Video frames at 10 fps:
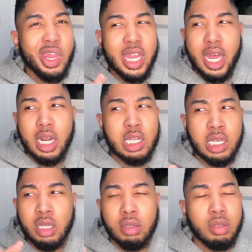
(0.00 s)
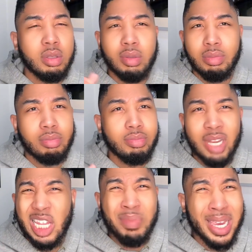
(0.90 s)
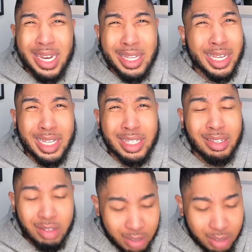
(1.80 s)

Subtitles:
That doesn't make any sense.